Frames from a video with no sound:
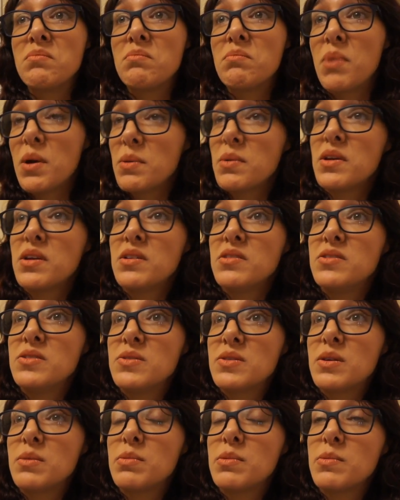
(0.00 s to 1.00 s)
probably gonna do
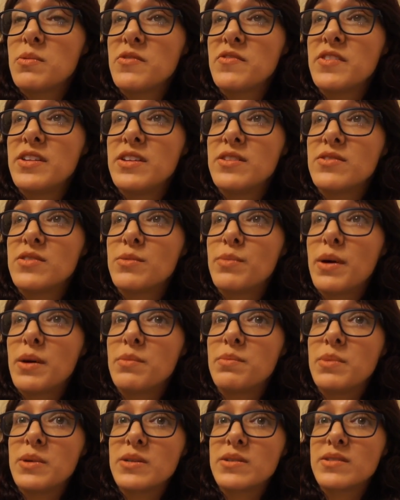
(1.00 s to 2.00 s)
a couple more videos
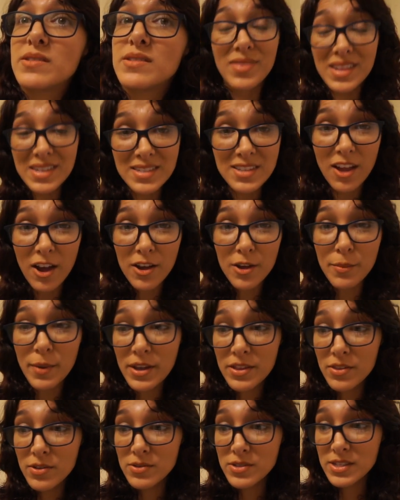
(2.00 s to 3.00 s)
about books. Let's talk
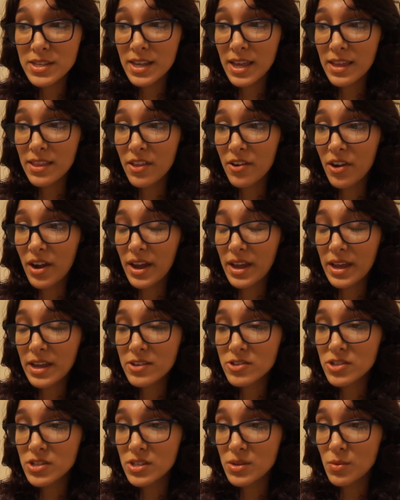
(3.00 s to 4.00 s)
about those together. I
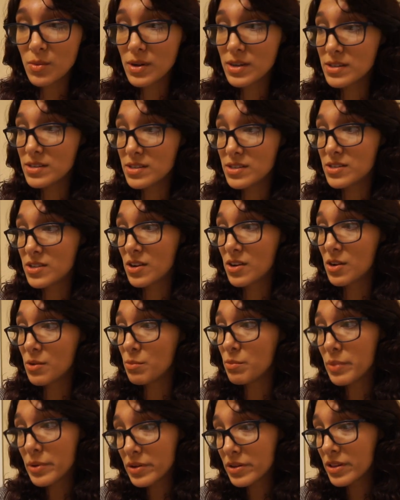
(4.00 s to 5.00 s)
actually wanted to start a
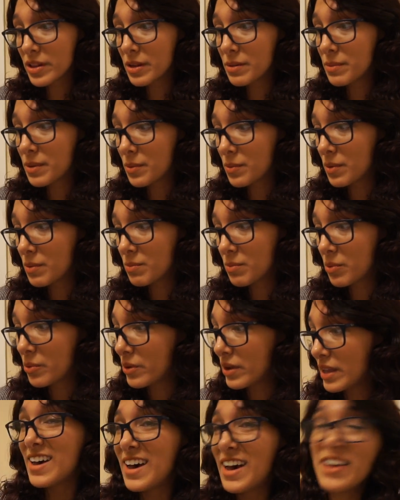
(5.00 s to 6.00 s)
book club at one
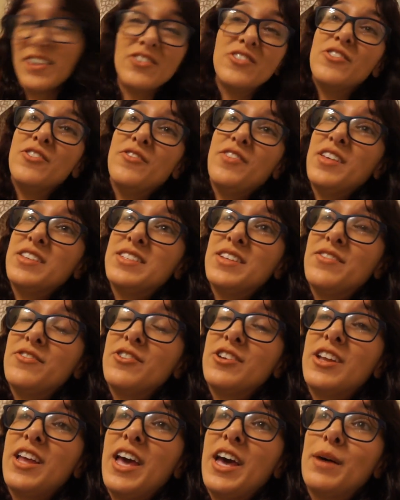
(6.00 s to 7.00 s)
point. I don't know if that's ever
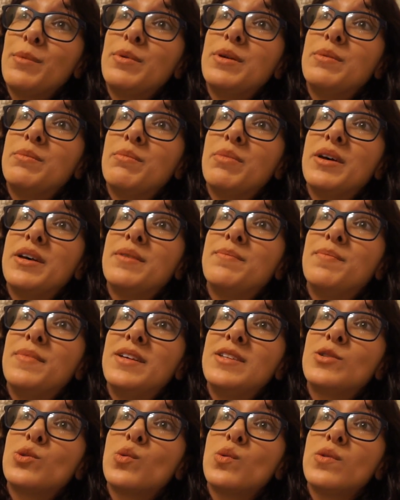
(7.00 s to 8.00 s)
gonna happen, but
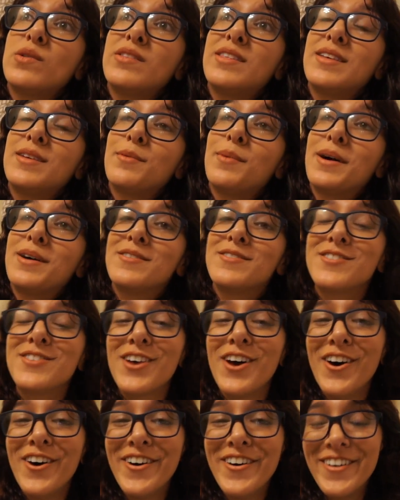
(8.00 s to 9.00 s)
it's cool to think about. So
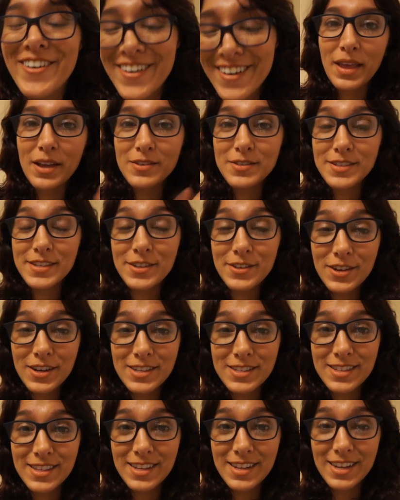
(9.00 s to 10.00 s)
I'll see you
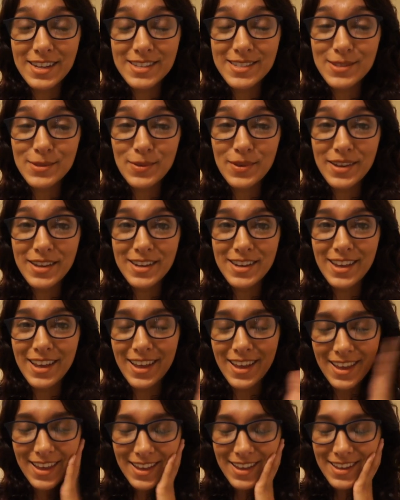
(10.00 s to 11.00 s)
guys in the next one,
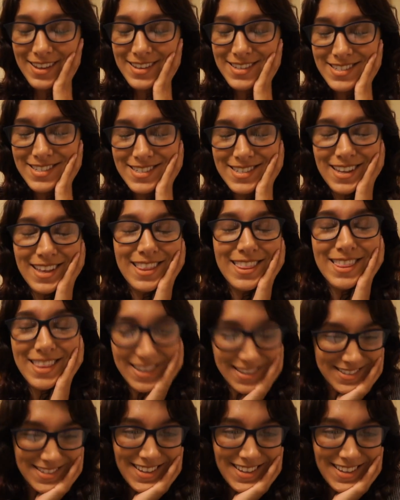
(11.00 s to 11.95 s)
and thanks